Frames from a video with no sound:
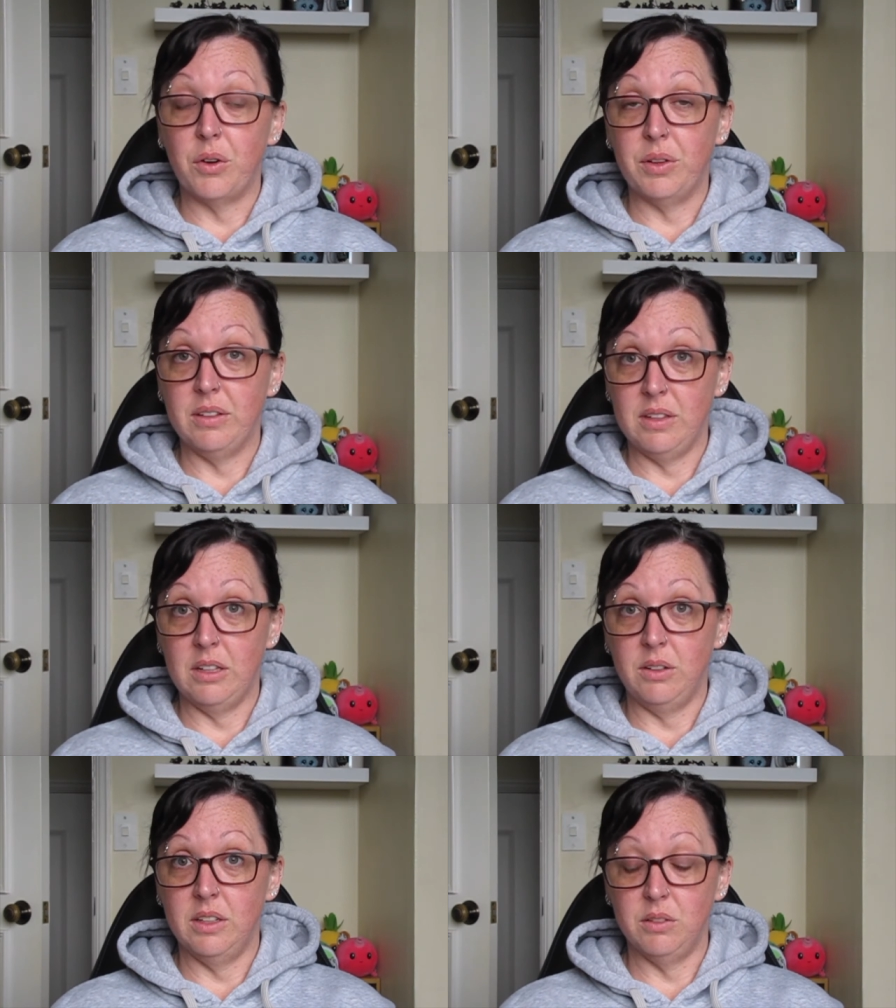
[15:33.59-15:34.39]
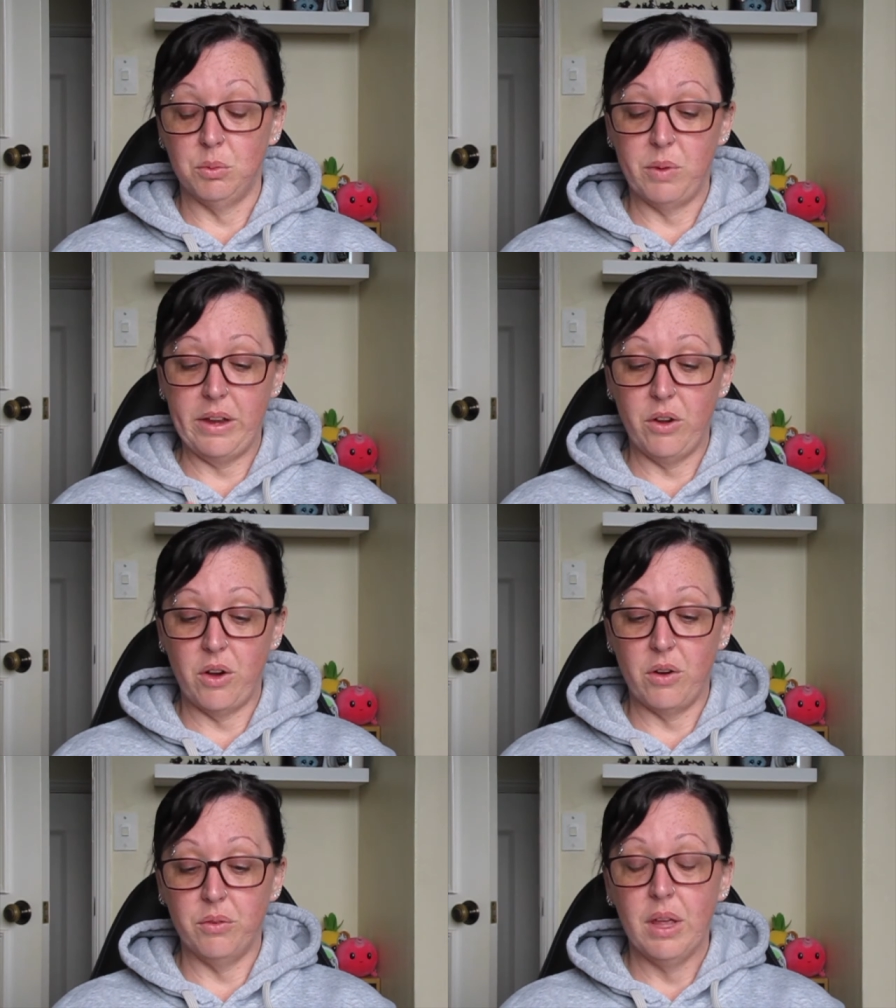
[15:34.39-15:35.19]
of his illness, one
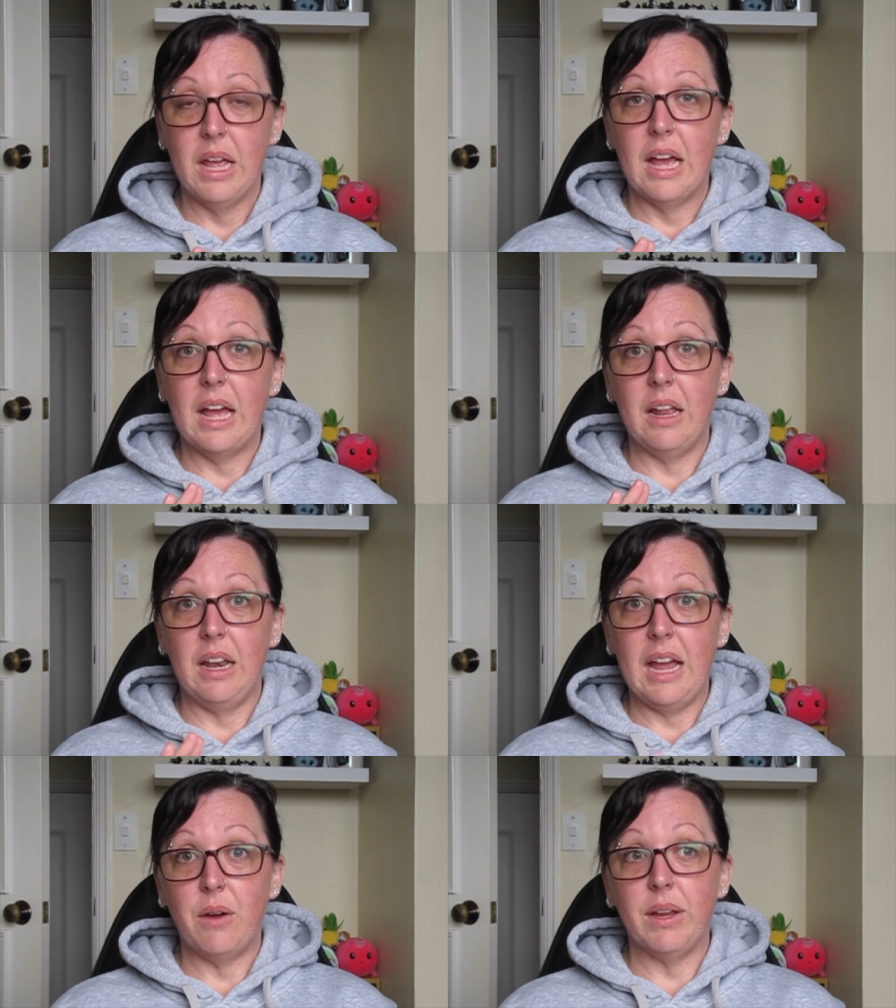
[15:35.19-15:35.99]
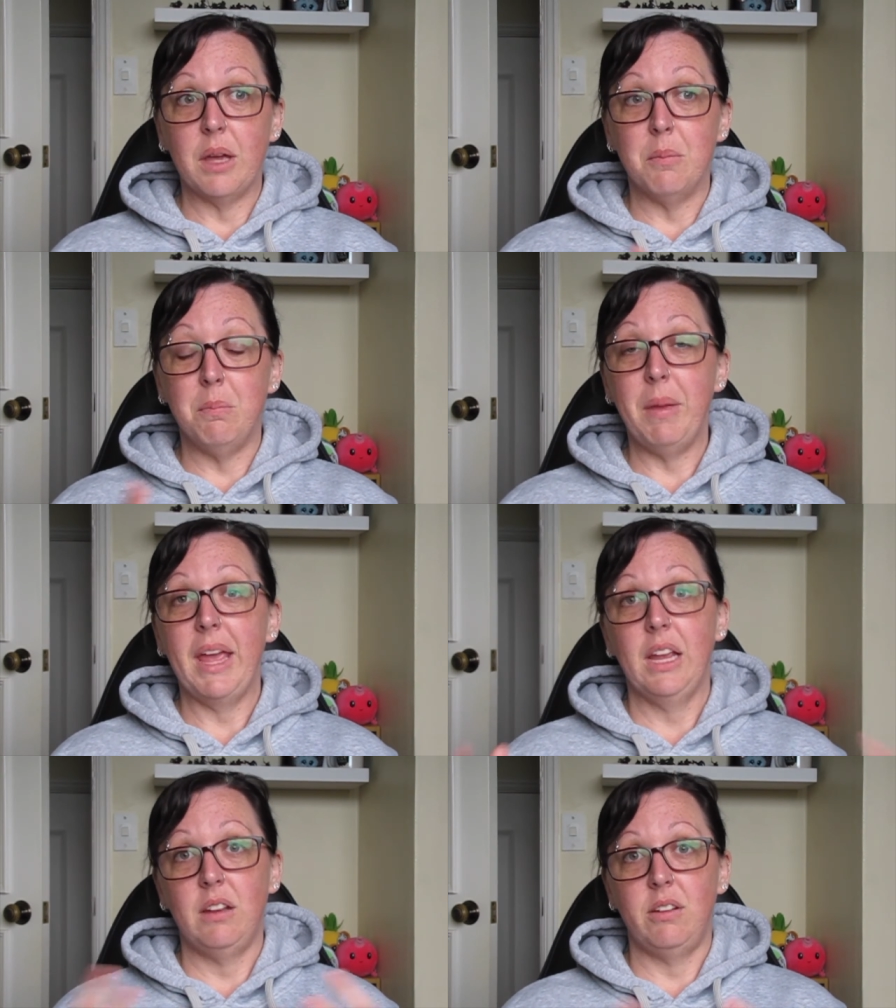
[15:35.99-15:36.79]
of allowing him
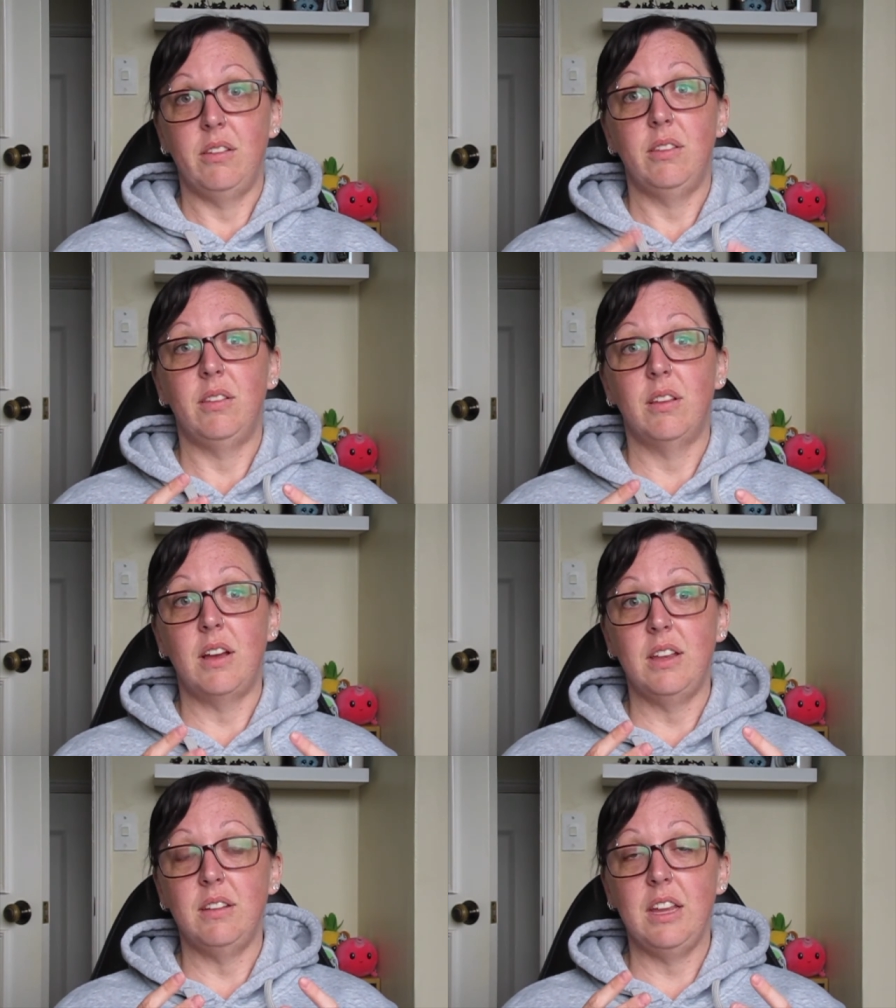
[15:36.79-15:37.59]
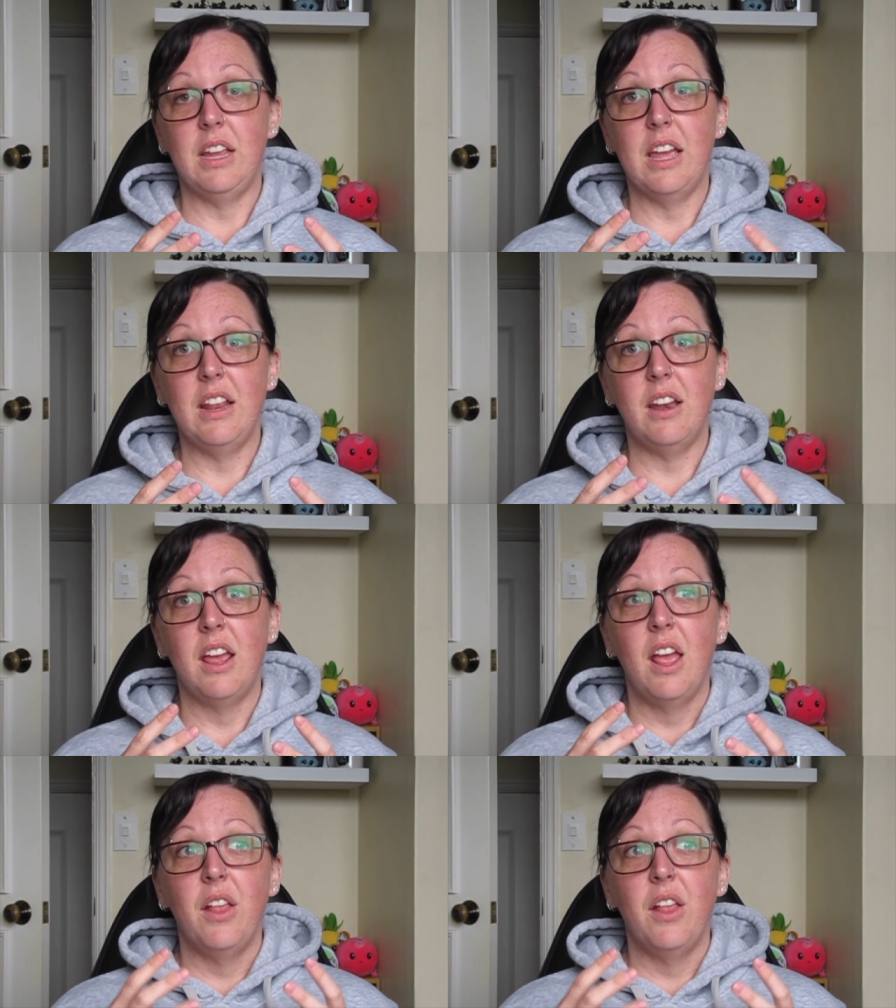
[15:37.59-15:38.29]
back into society in